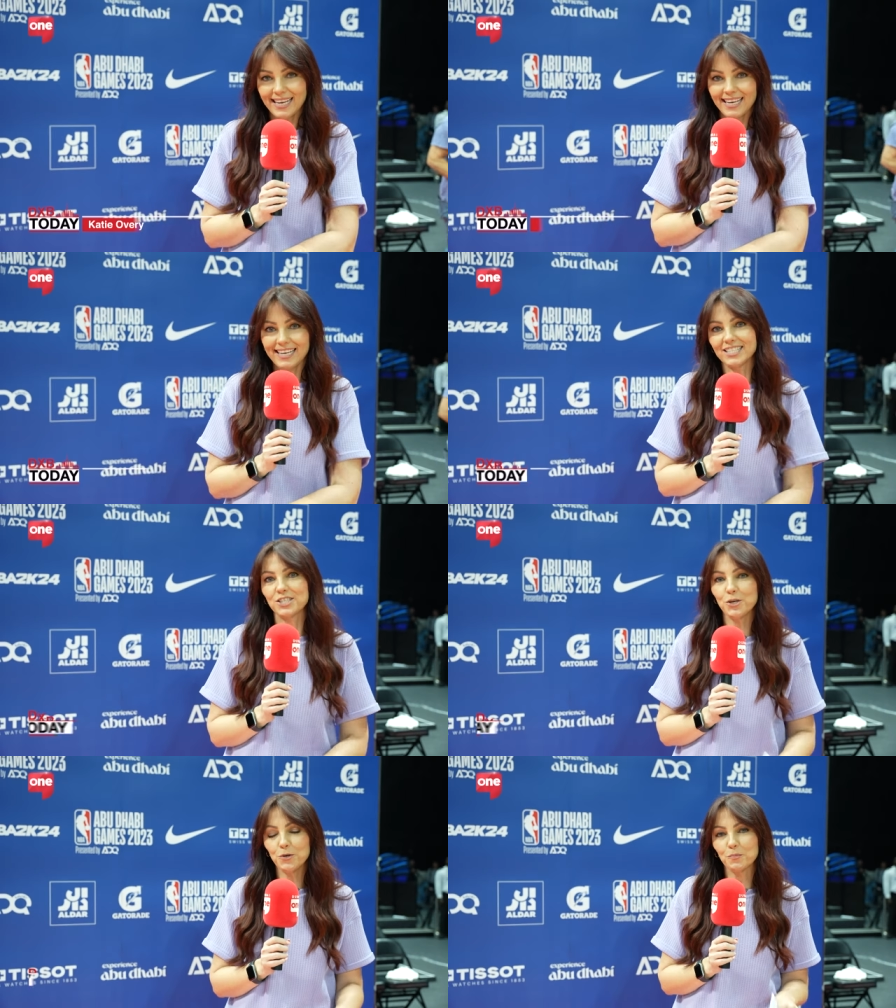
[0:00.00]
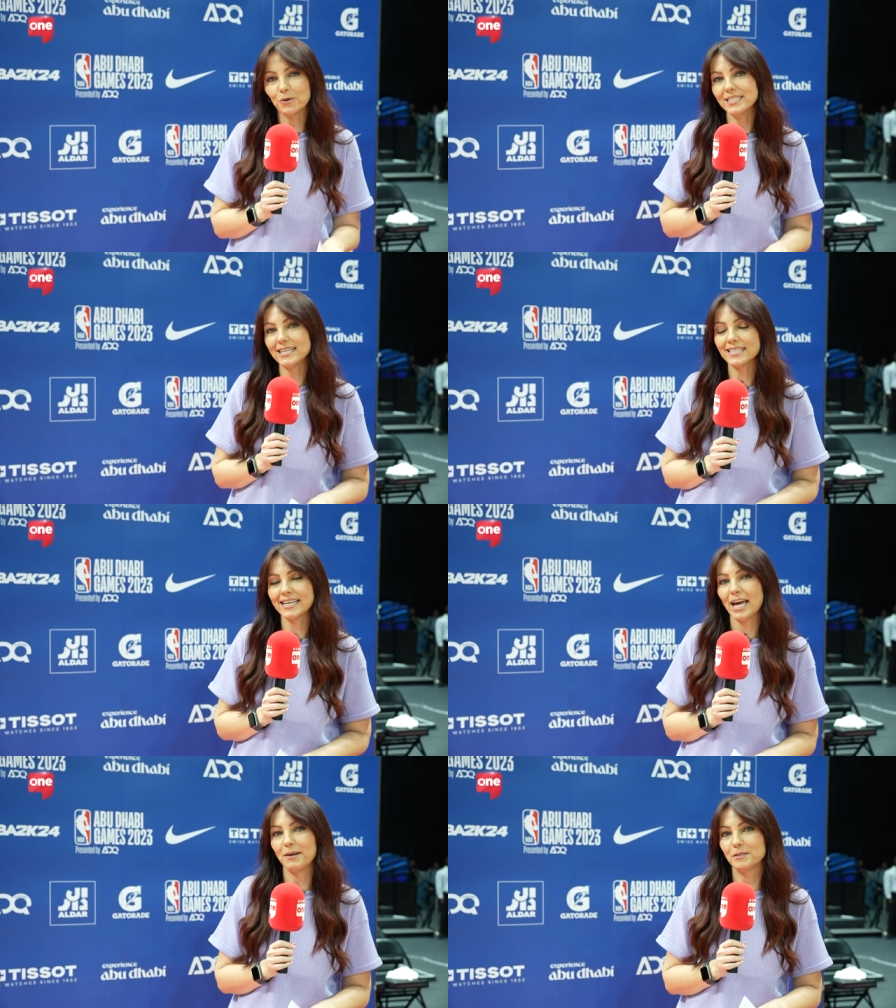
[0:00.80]
It is two
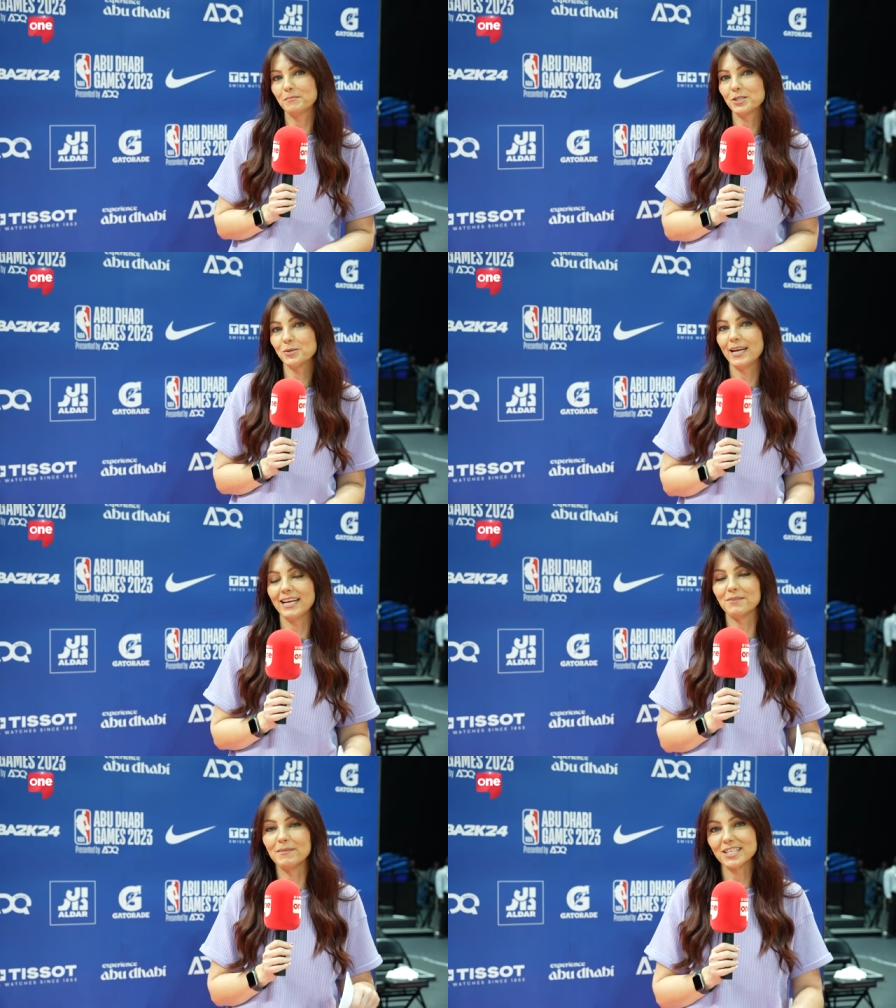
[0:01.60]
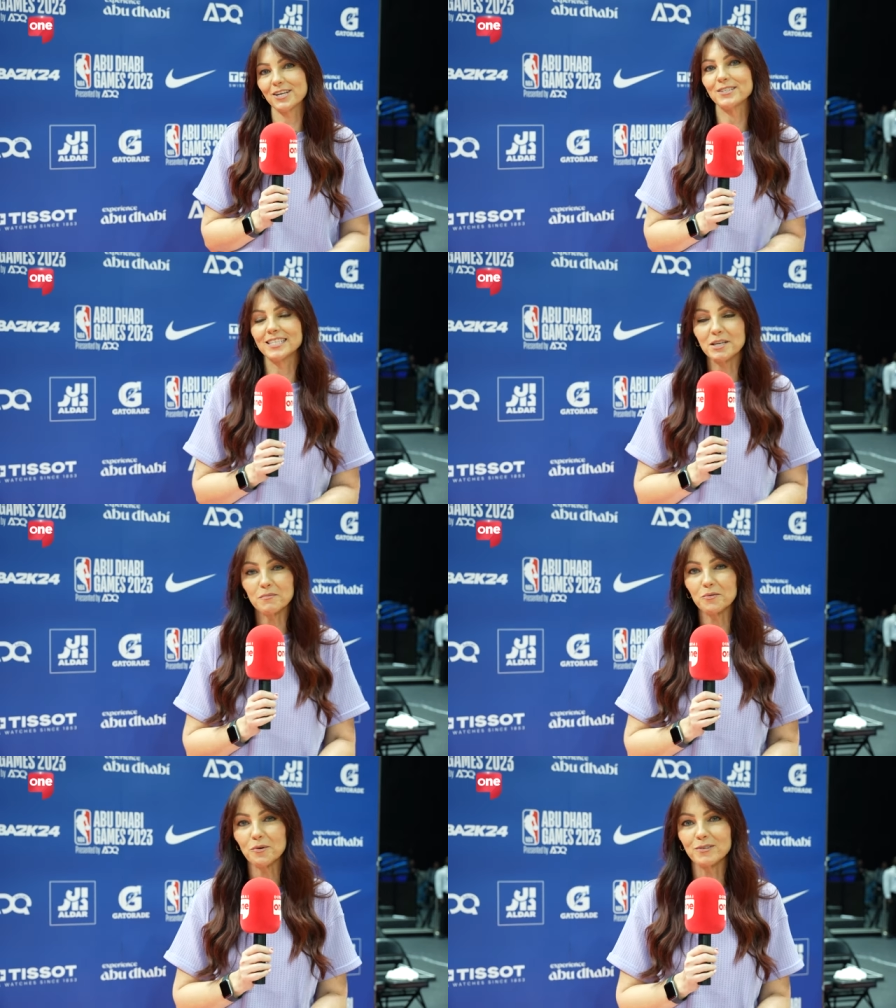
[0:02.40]
preseason games between the Minnesota
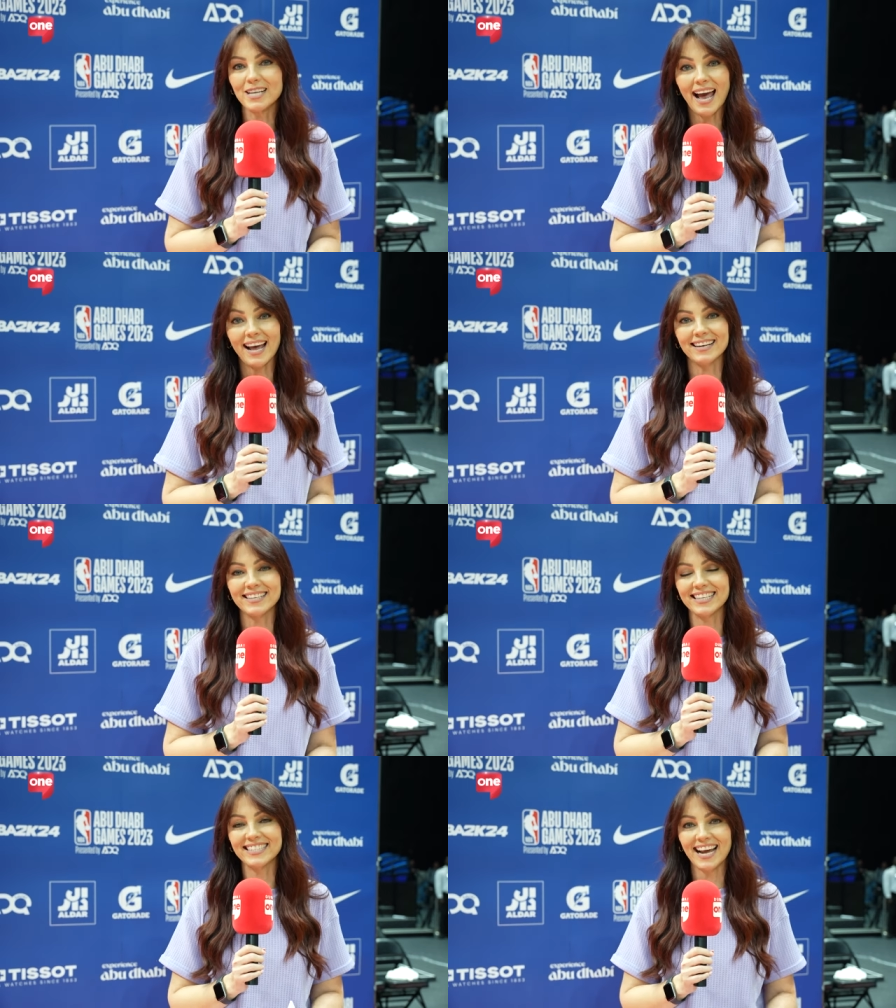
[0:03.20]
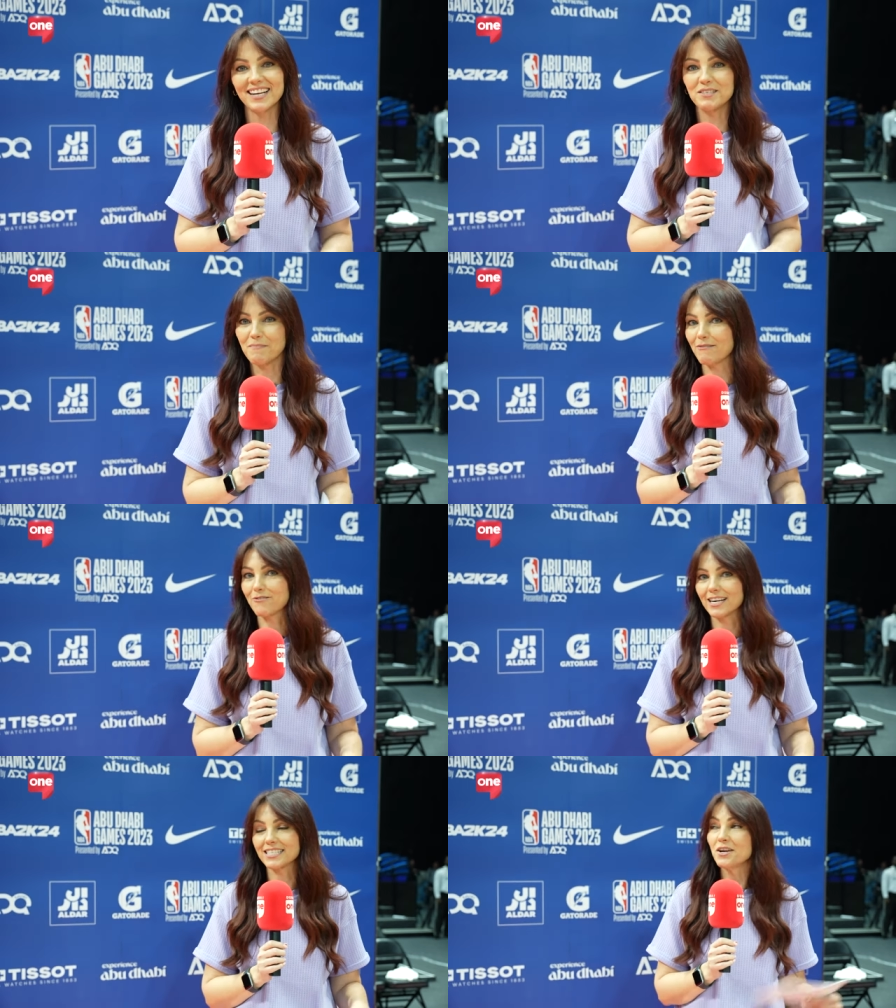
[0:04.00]
Timberwolves and the Dallas
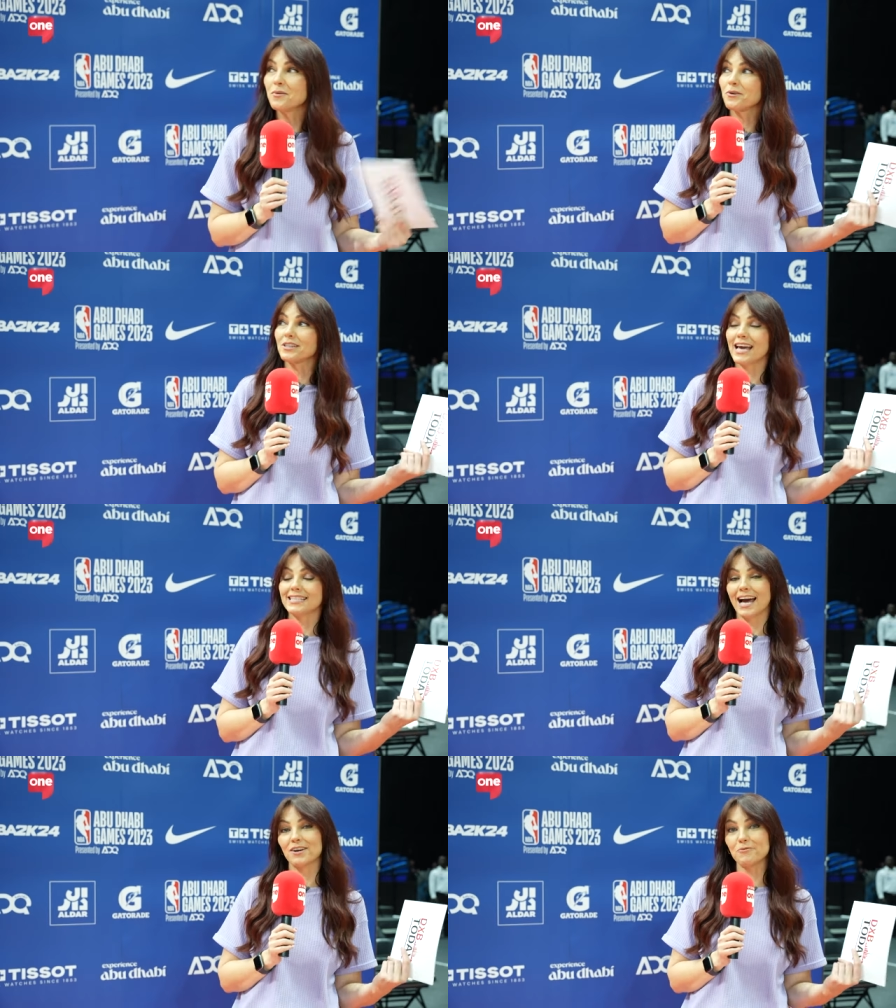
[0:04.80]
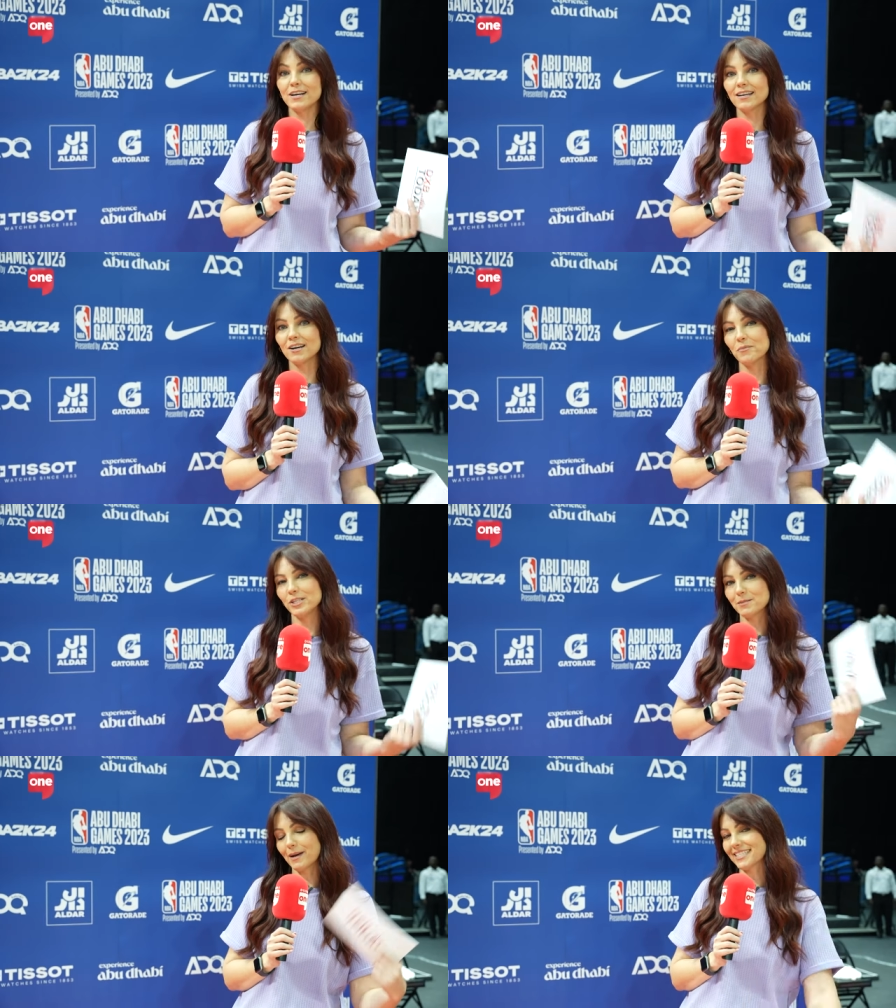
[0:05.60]
Mavericks. We're at the Etihad Arena and we're
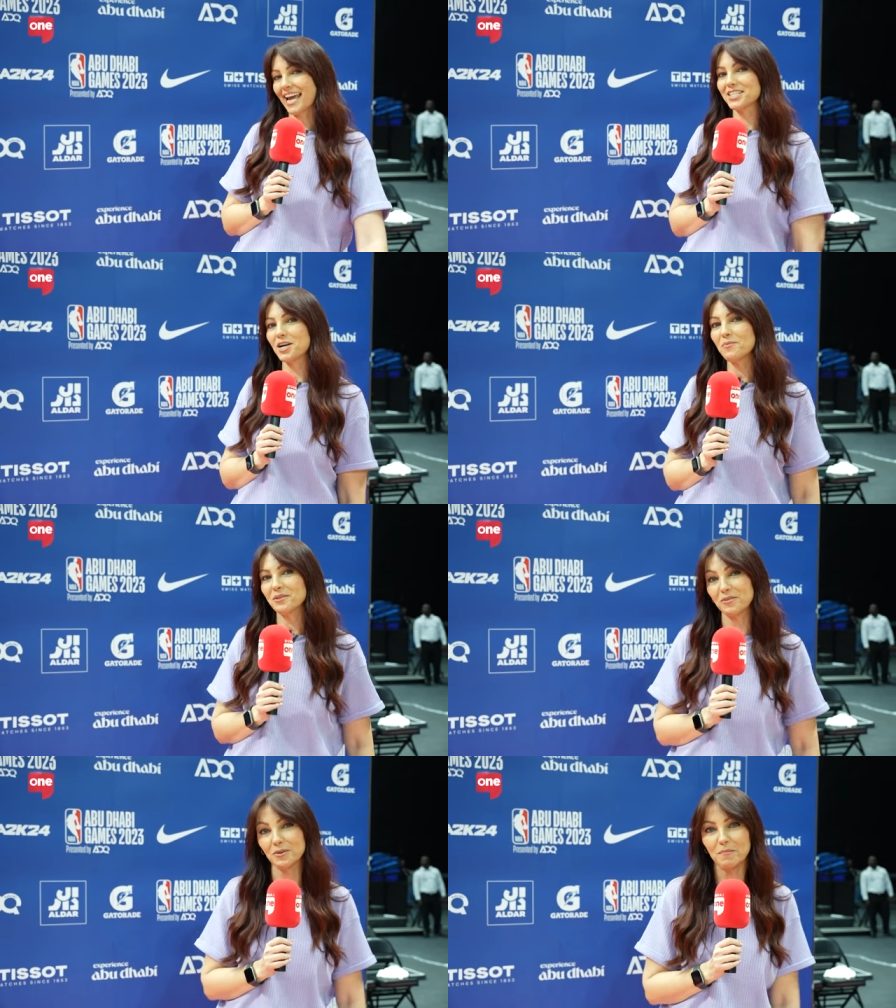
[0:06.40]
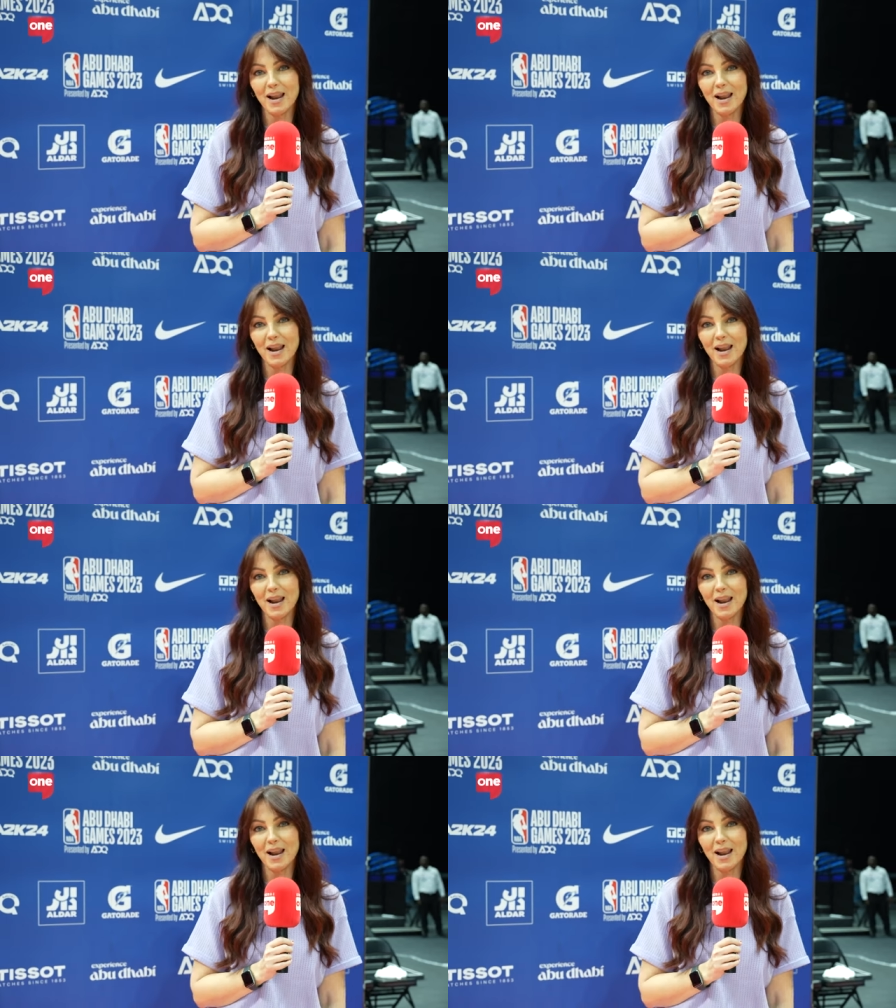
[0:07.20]
just about to catch up with a few of the